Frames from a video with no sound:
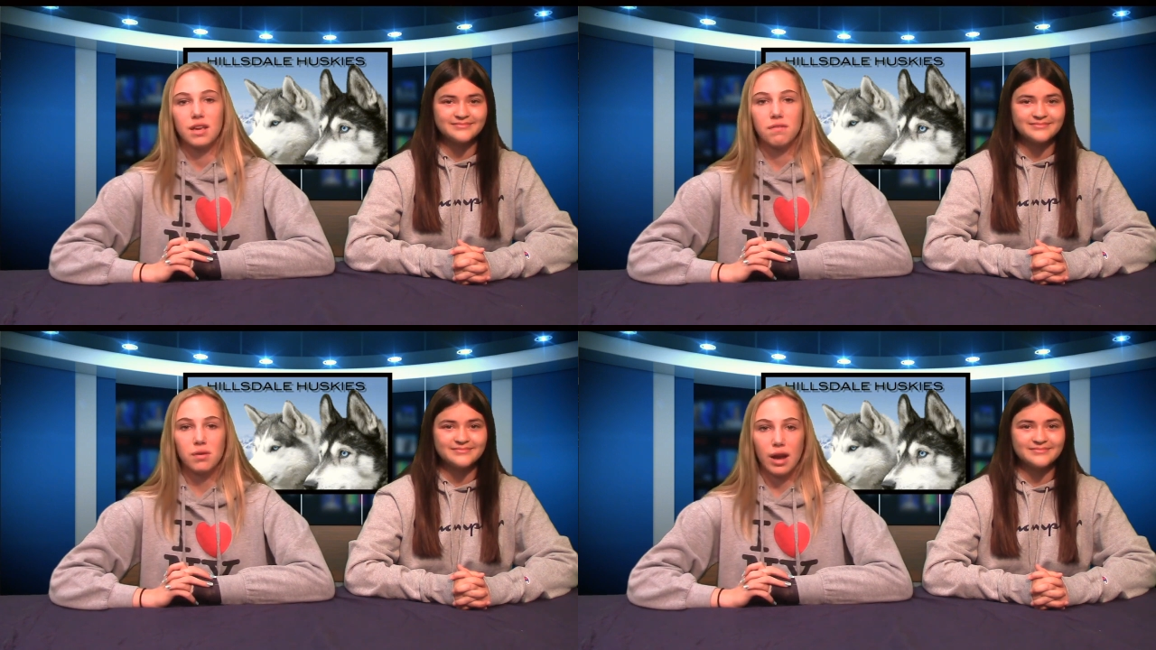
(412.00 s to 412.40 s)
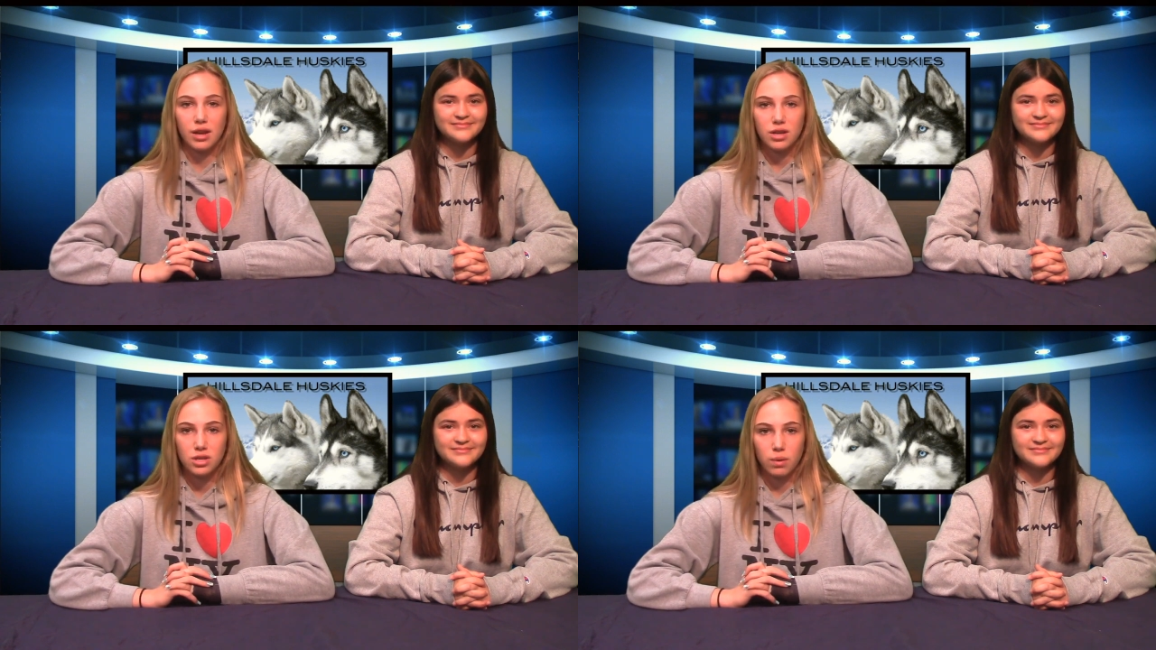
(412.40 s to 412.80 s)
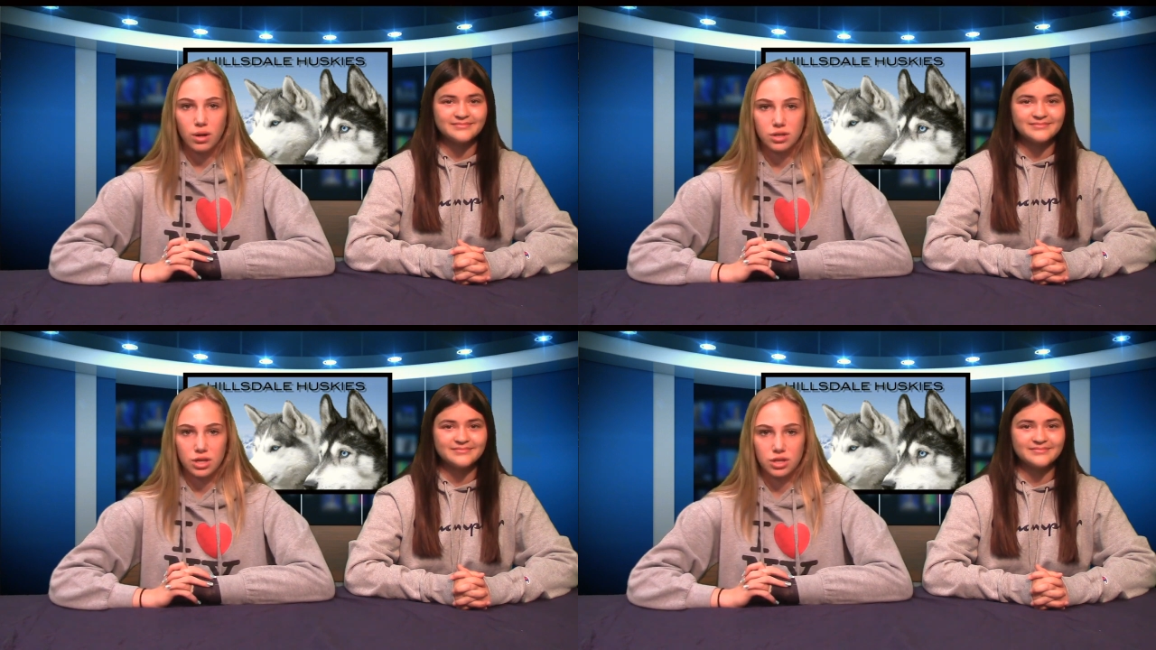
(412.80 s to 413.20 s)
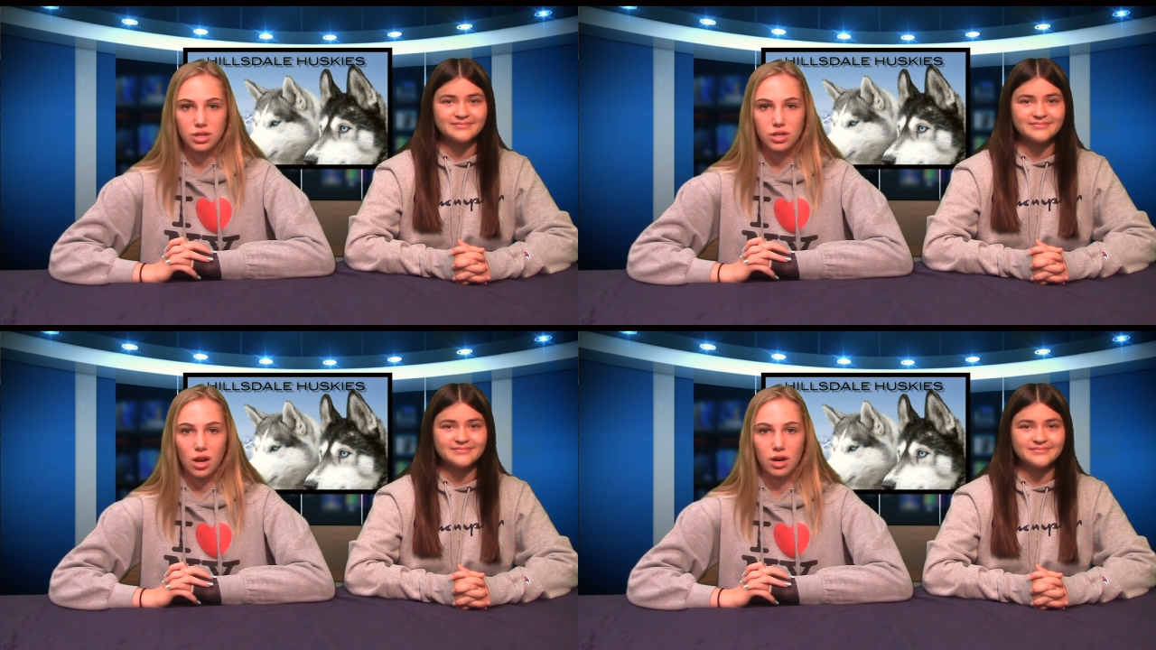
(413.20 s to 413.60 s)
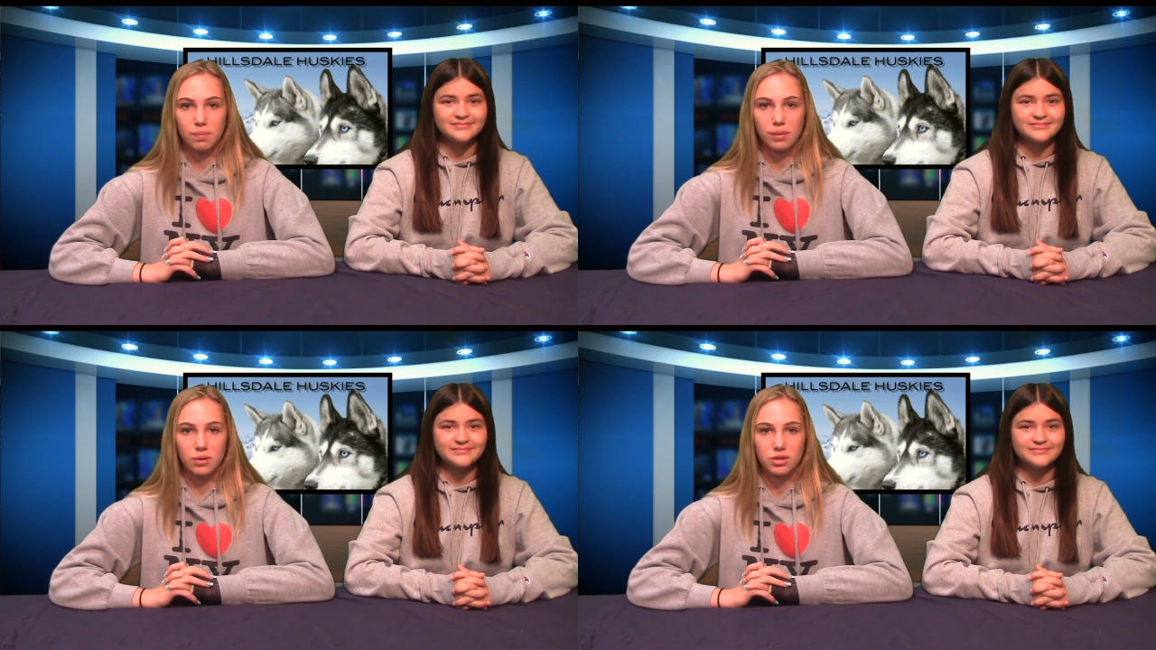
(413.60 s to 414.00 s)
Speaker 1: Variety Show auditions are
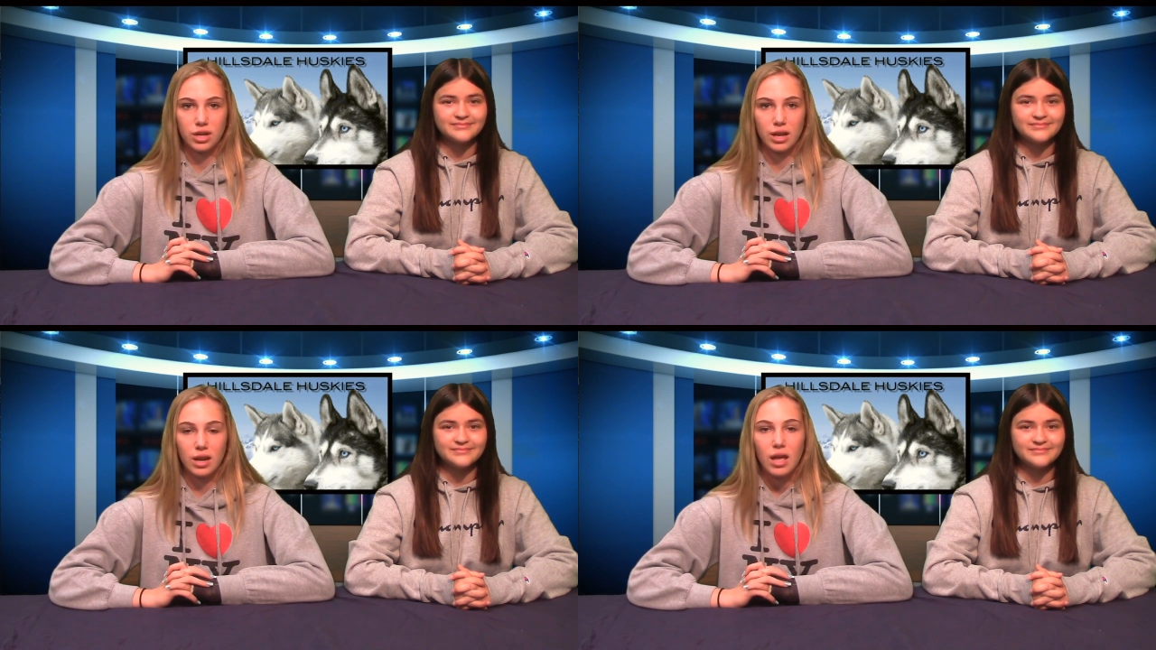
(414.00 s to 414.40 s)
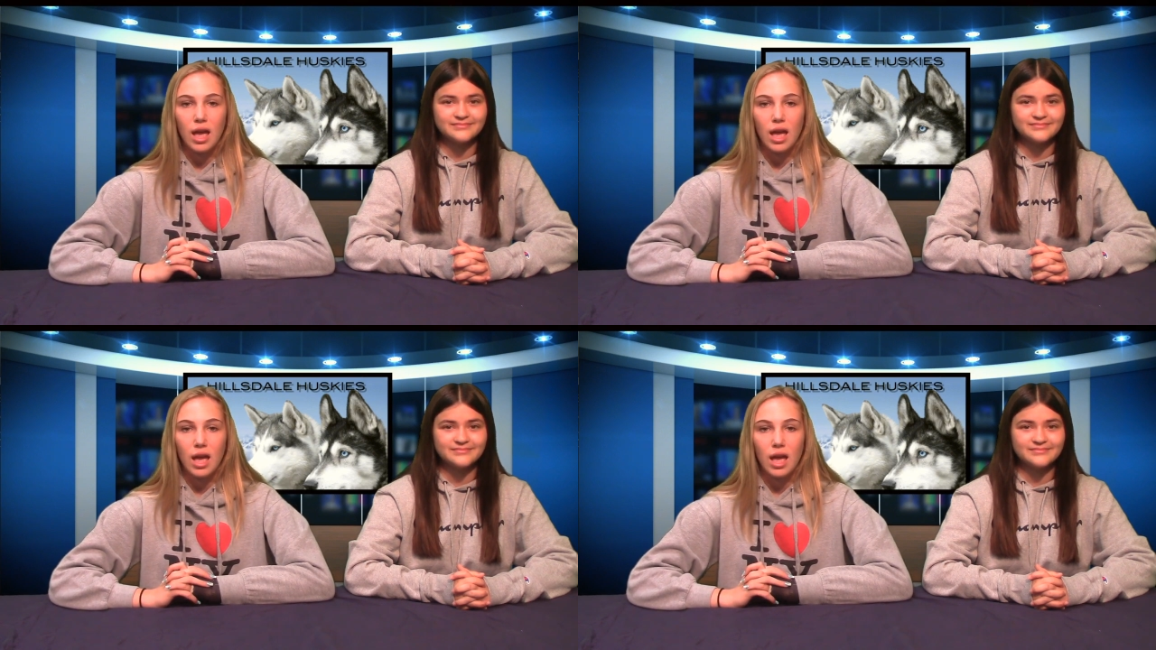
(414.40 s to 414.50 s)
approaching,